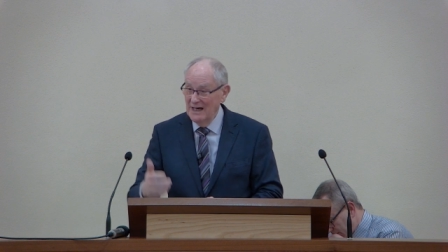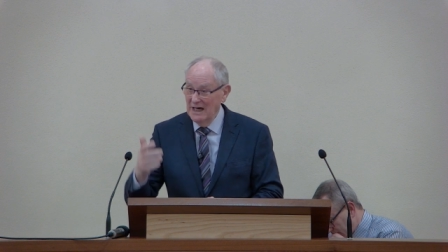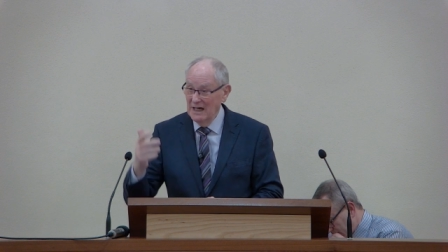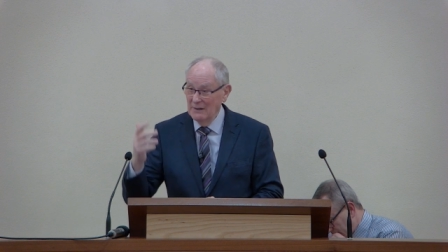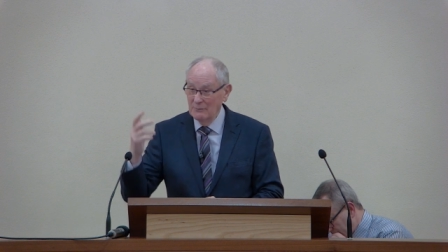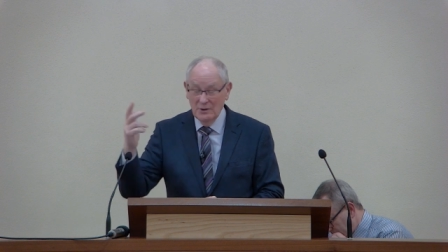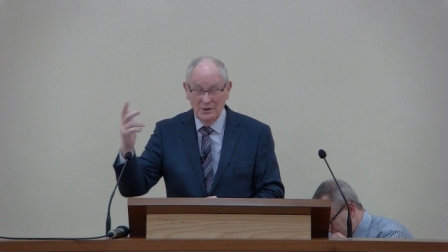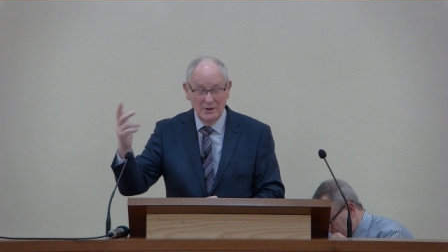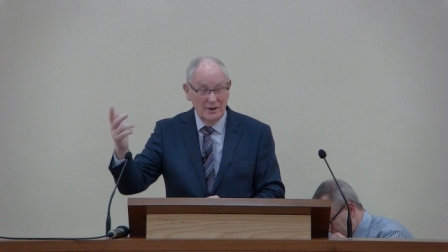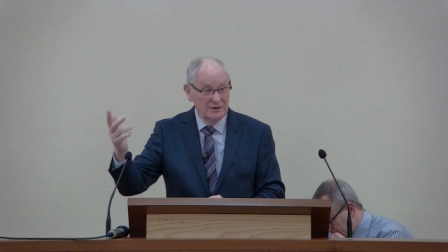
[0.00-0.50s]

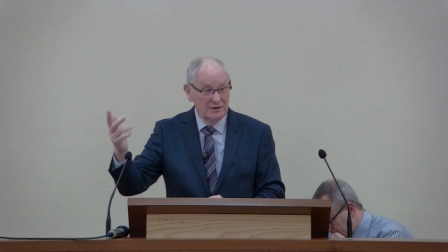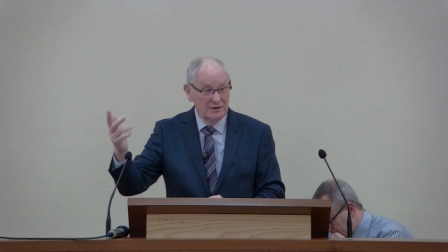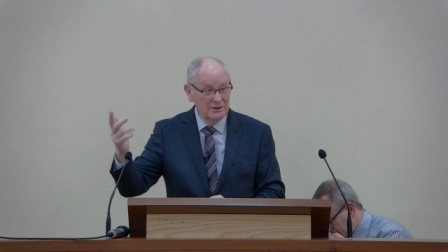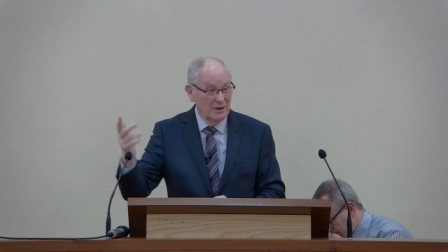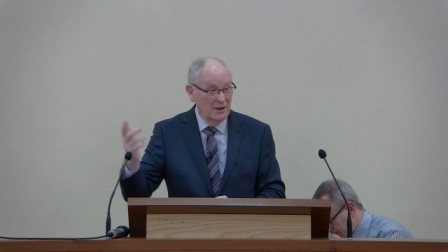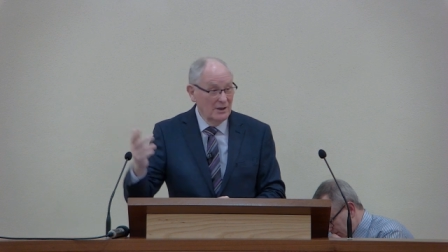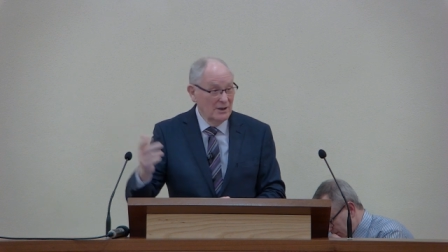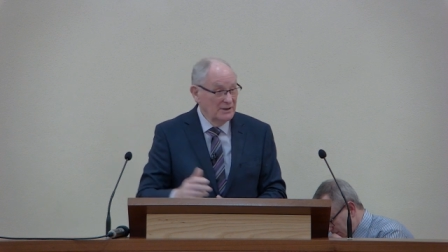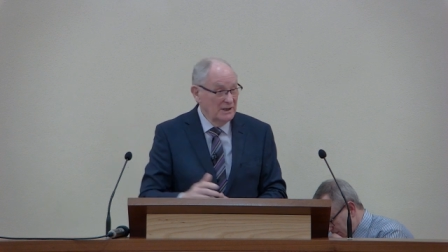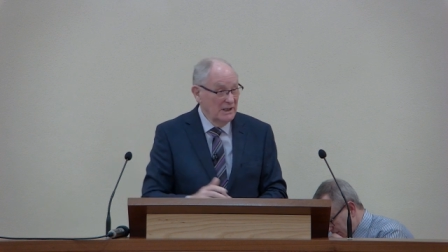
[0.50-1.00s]
And we're not
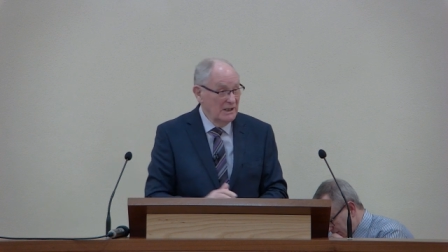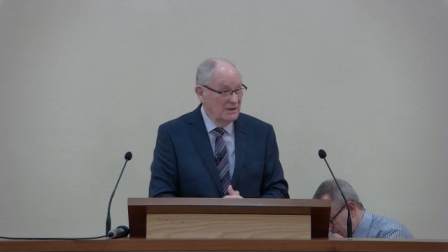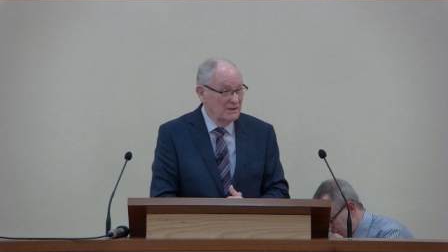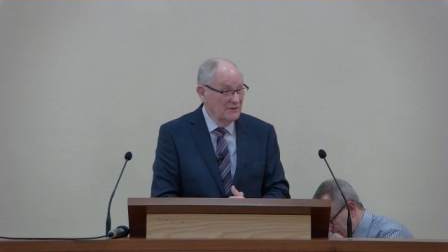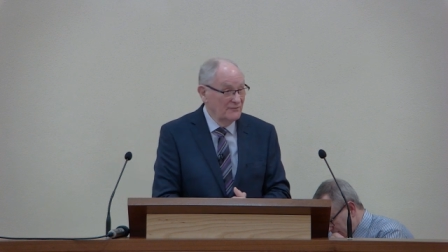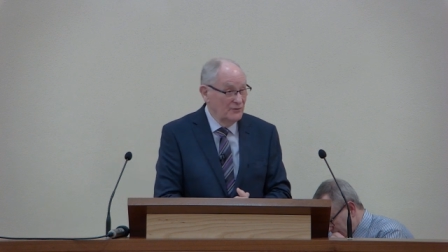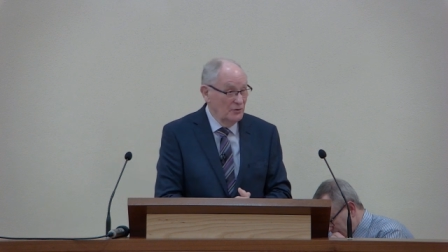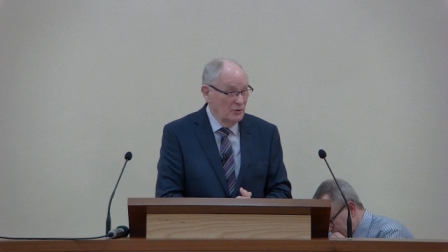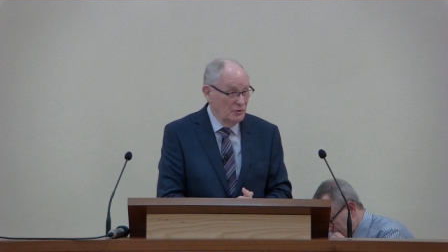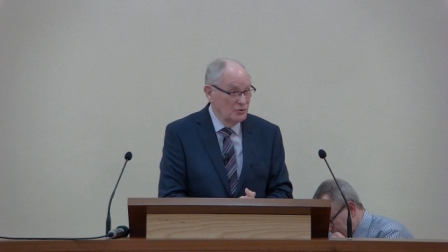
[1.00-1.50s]

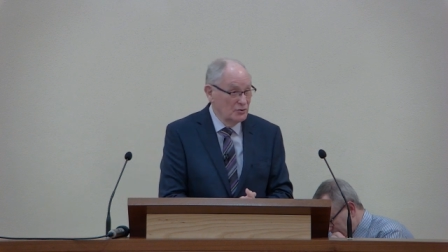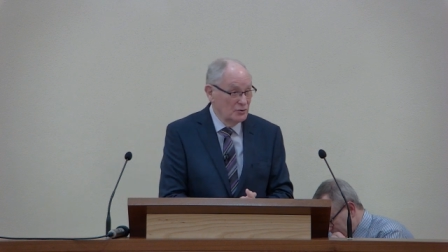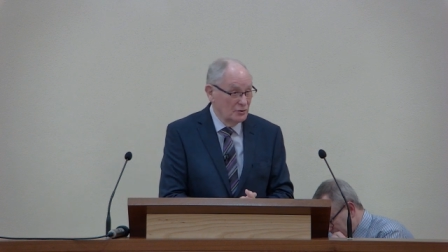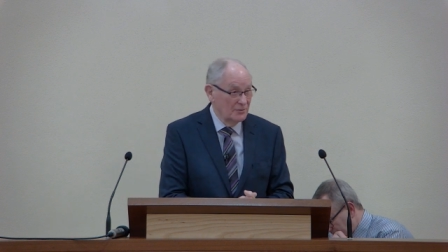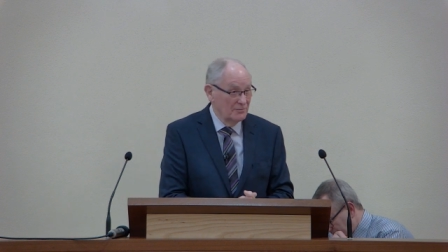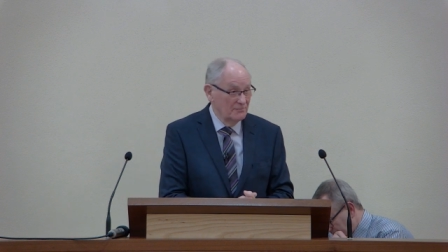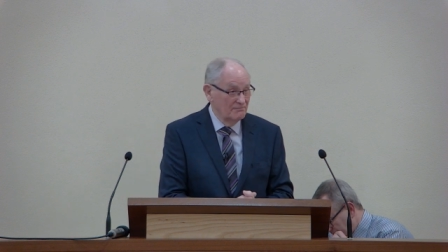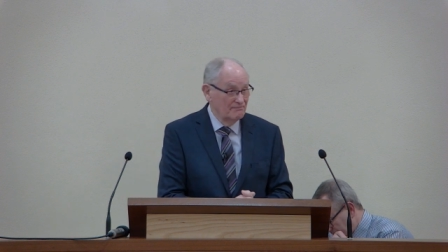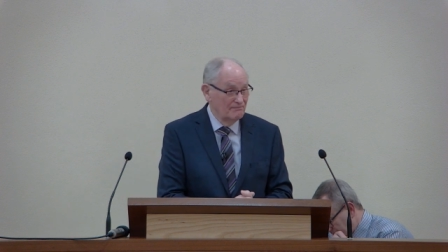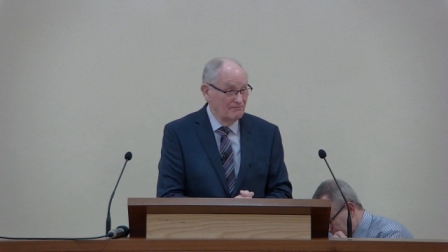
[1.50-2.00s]
guaranteed the
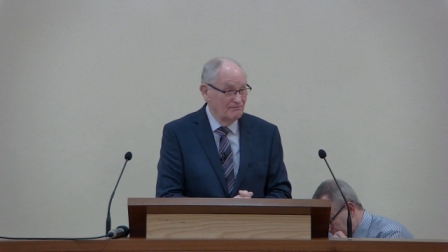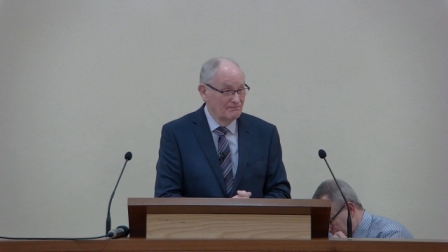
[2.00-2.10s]
future.